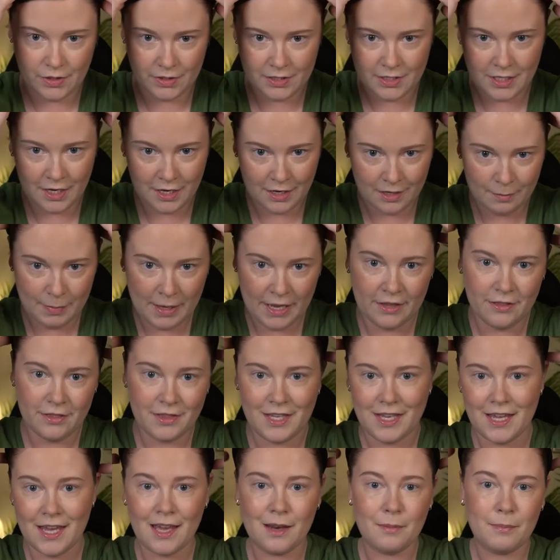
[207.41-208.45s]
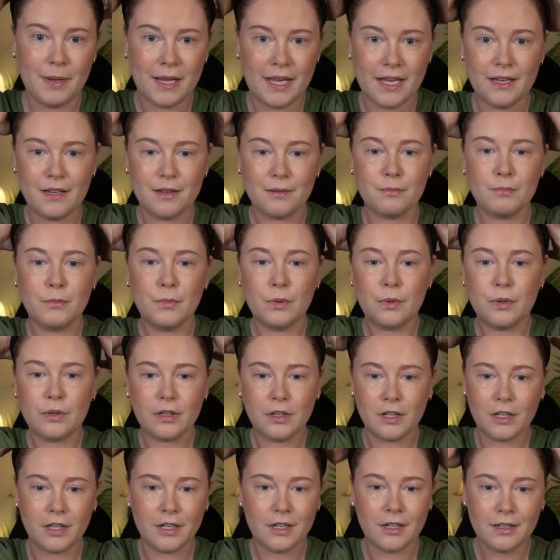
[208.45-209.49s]
I'll talk about the headband
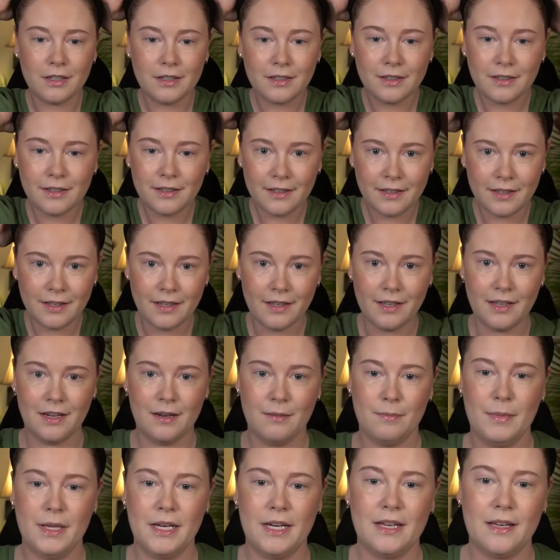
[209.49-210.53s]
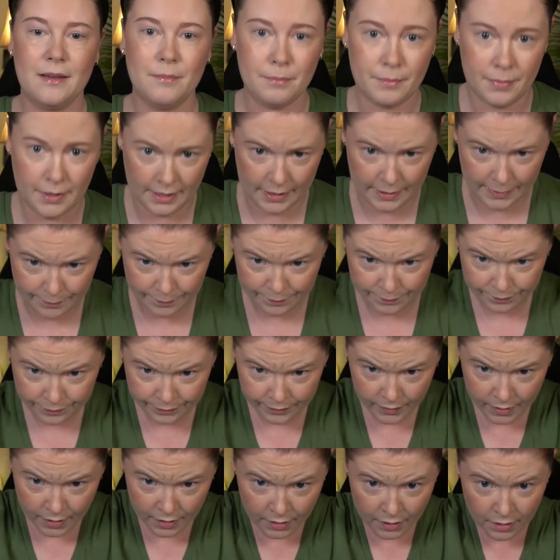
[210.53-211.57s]
more in a minute, but
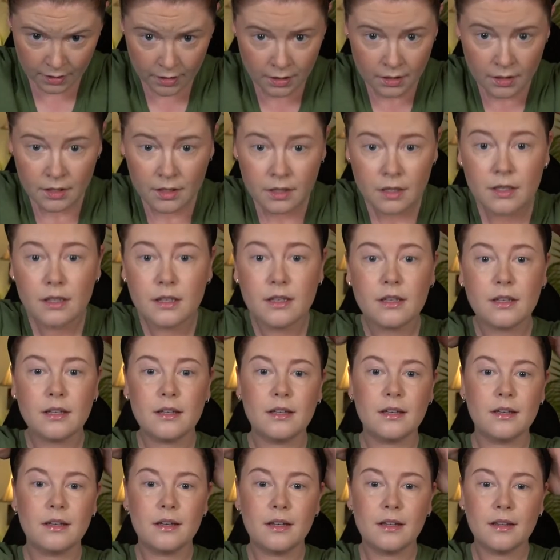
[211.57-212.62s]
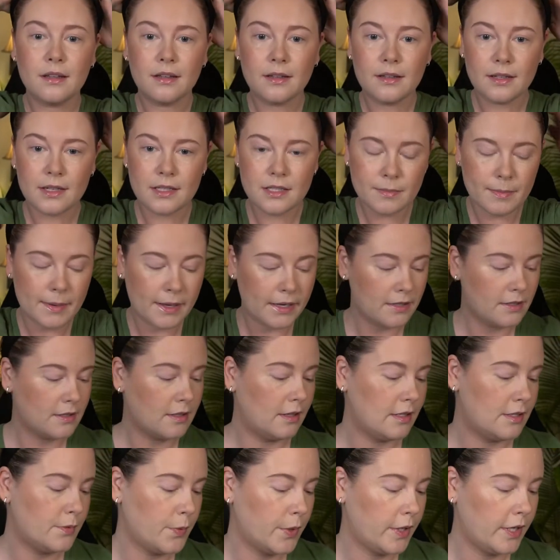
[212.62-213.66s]
I think that's about as
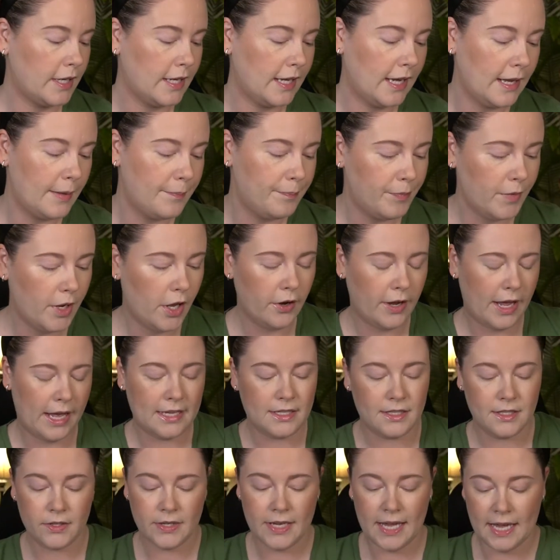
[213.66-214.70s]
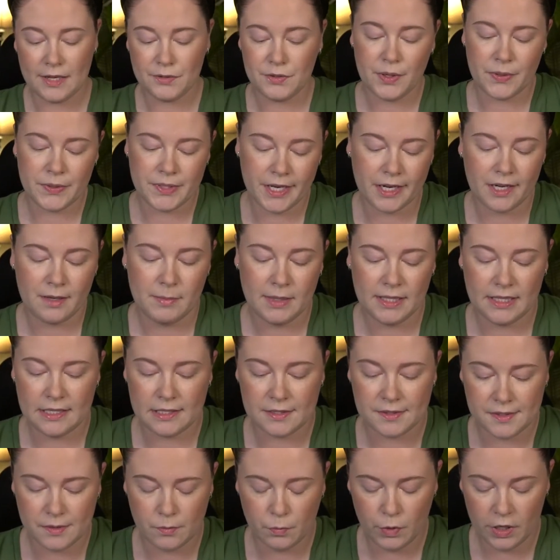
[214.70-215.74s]
good as we're gonna get. Okay, so yeah, so I was talking about
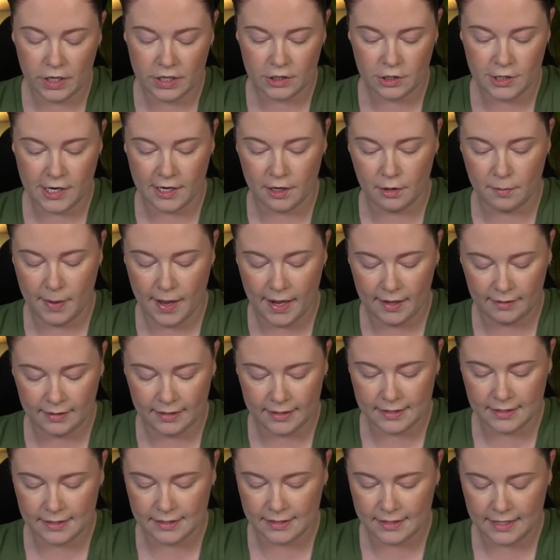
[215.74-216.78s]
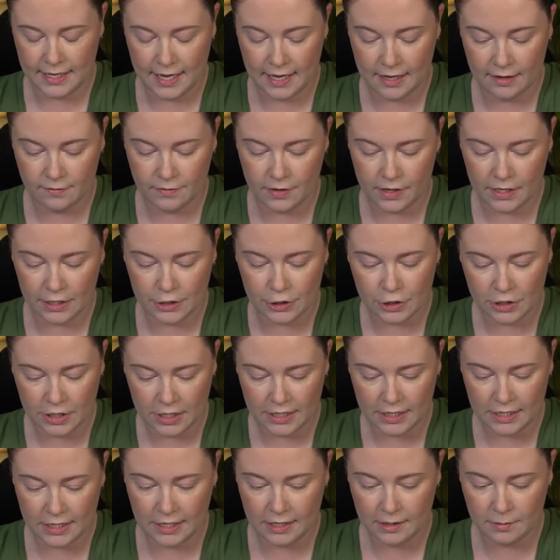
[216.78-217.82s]
this one shadow palette doesn't have any
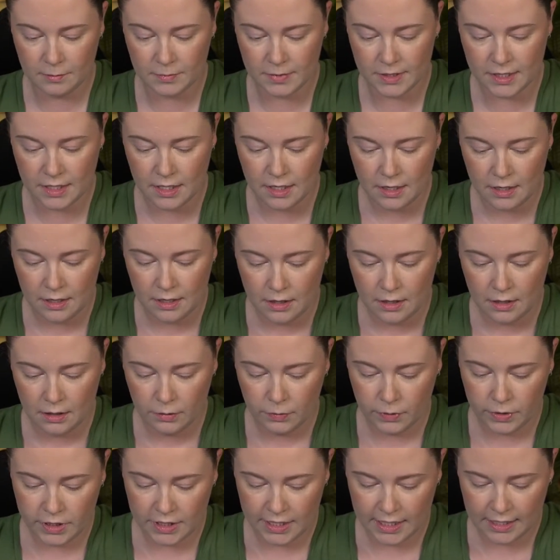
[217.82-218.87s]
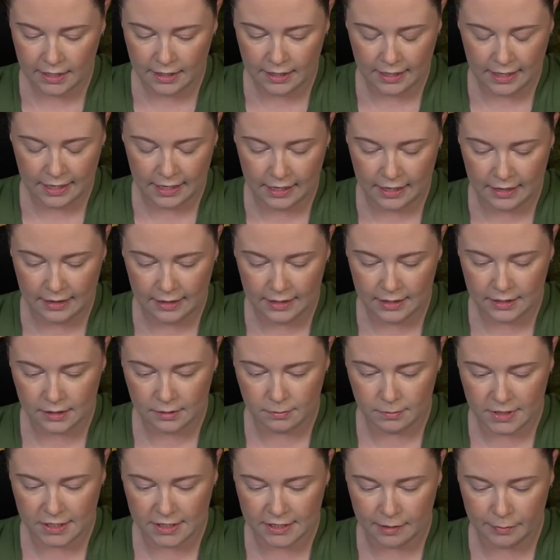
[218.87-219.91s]
shade names, which again, I think is a
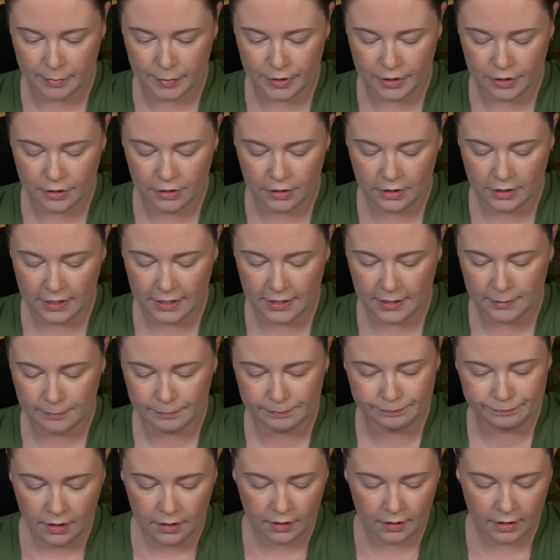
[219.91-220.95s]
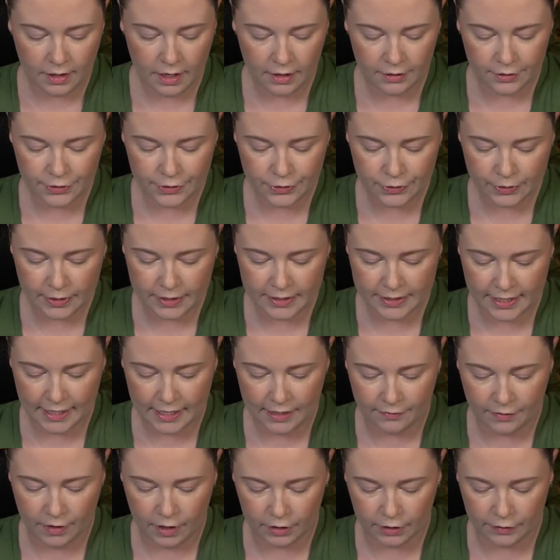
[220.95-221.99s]
missed opportunity. The color story is
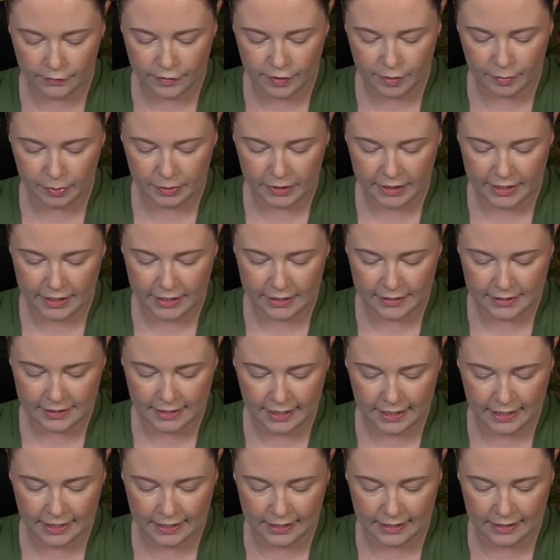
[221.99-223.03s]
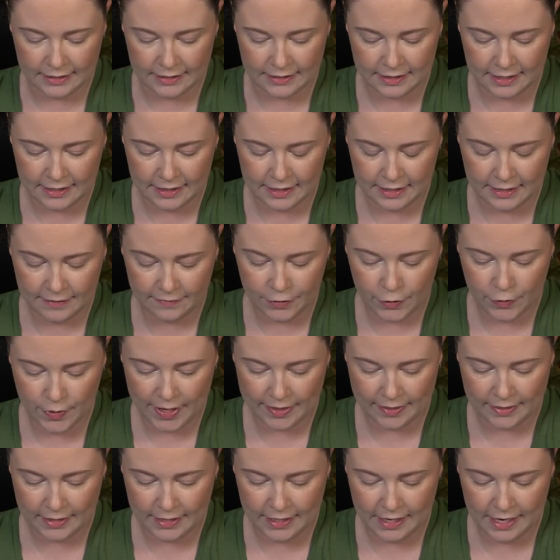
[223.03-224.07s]
kind of all over the place, and I think if you
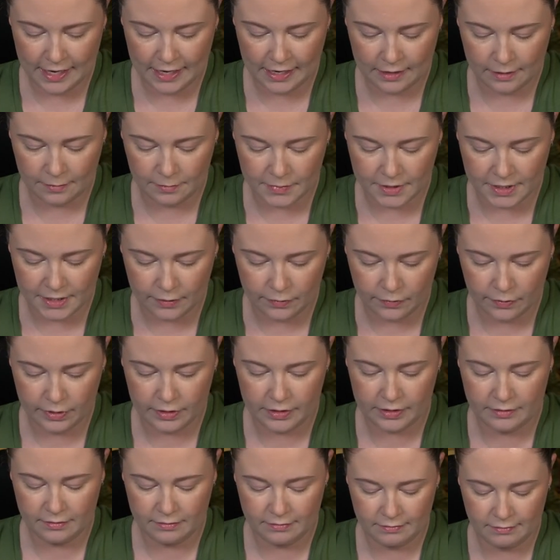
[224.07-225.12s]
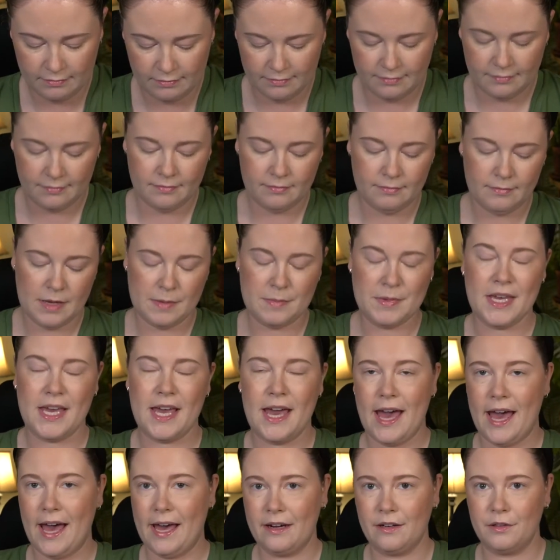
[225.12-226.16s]
have the names, it would maybe
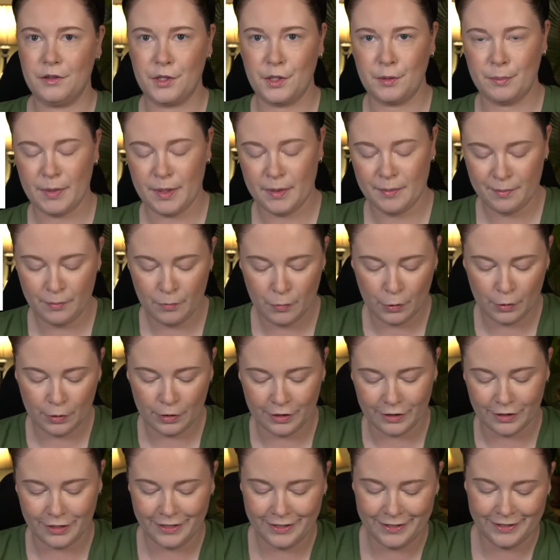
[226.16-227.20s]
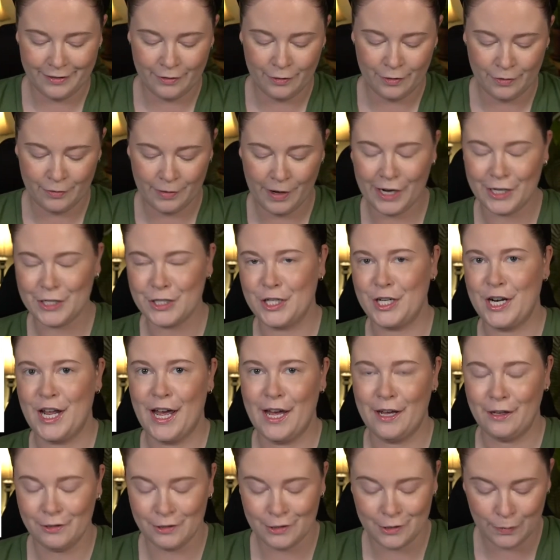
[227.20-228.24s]
add a little bit more
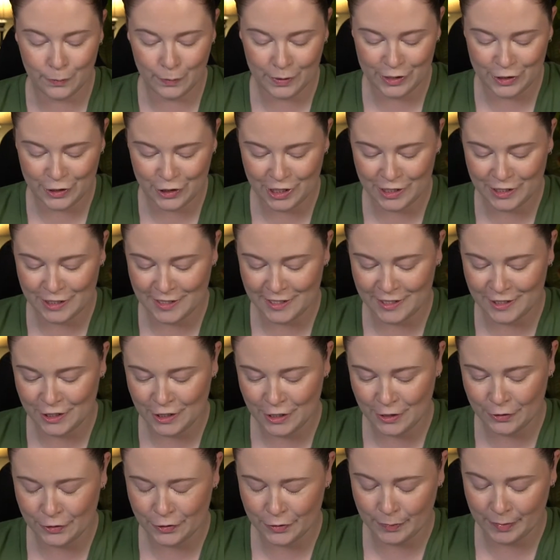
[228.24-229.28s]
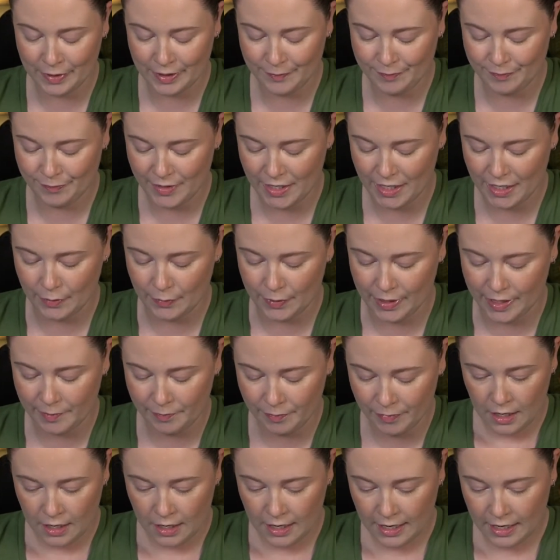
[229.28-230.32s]
rationale to what shades they chose, but anyway.
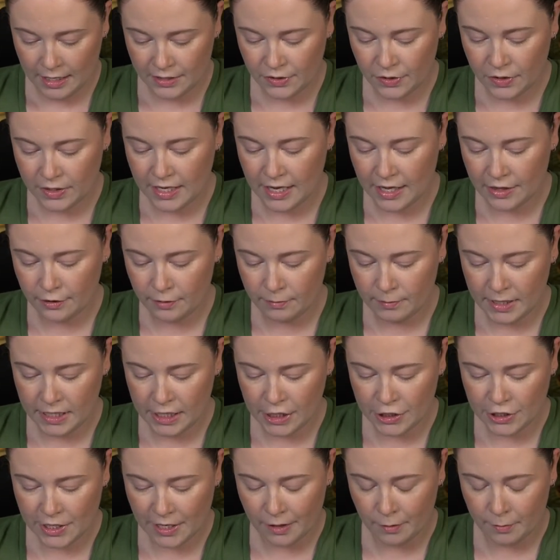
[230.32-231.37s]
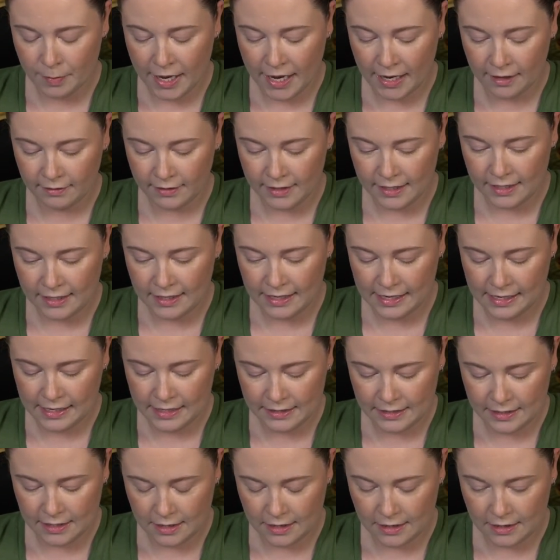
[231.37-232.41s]
Uh, so the other mini shadow palette
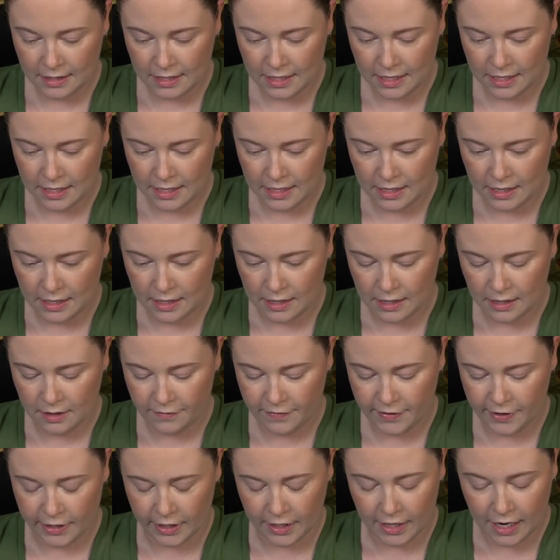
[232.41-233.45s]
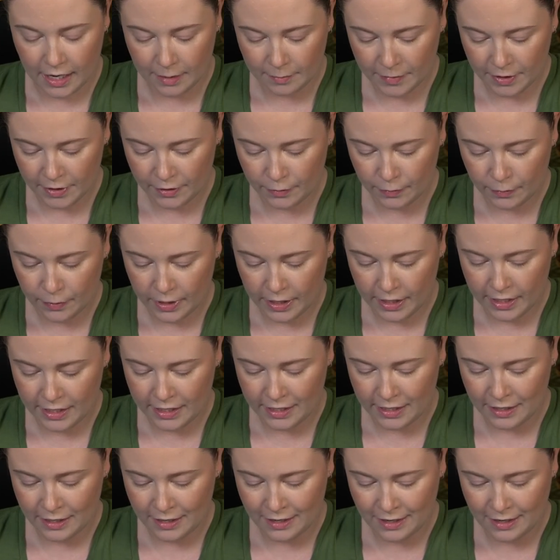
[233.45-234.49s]
is the Fairy Godmother
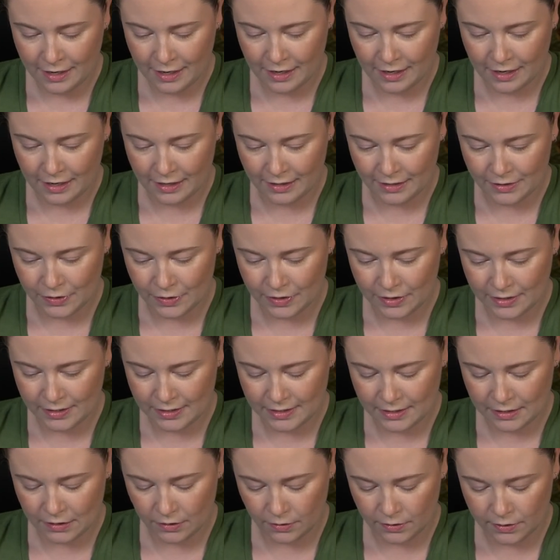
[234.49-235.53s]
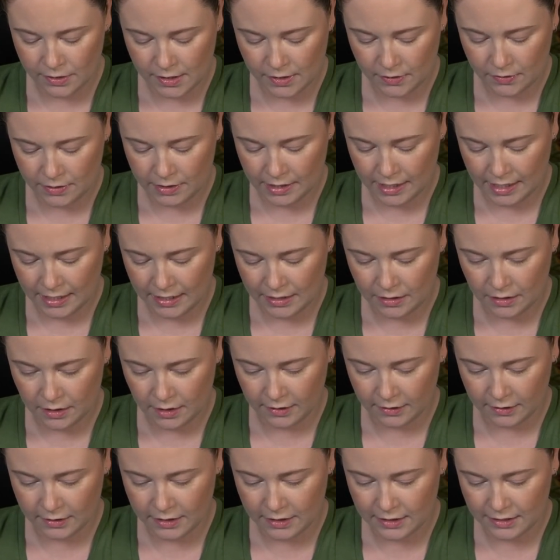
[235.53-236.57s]
one. Uh, so this is also
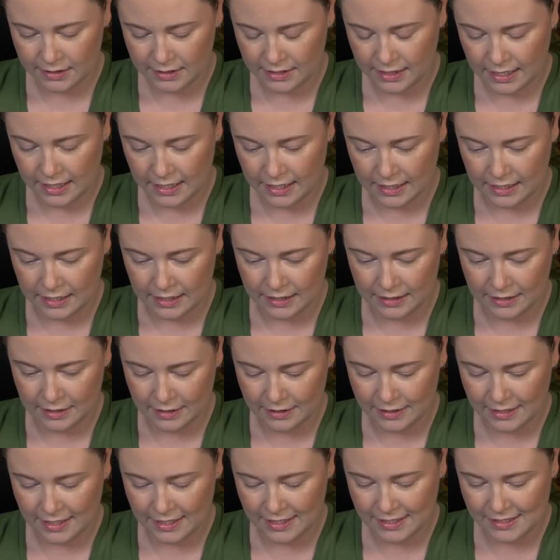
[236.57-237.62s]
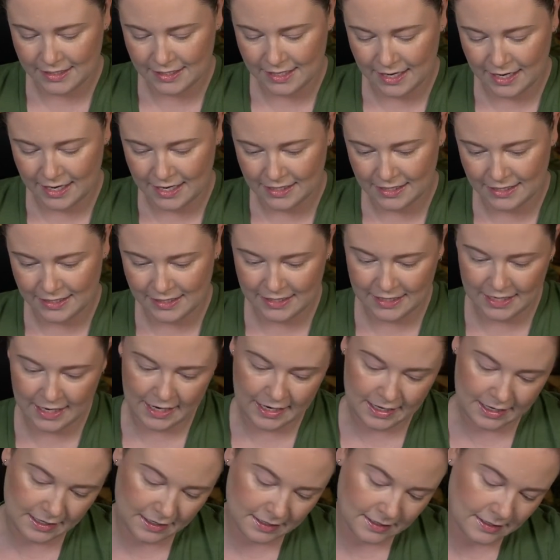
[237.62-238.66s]
$9 and on the inside it
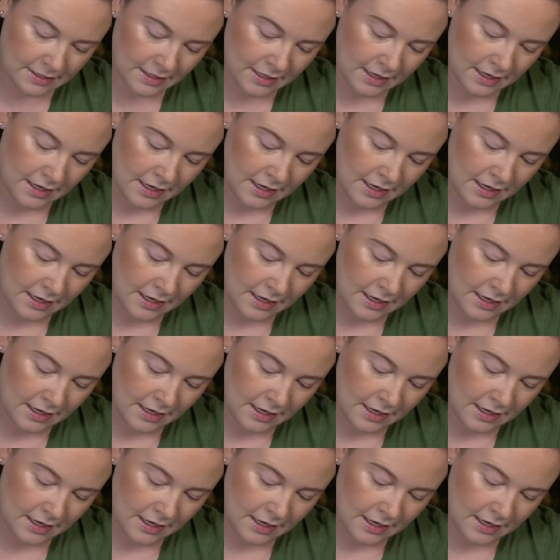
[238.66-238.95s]
says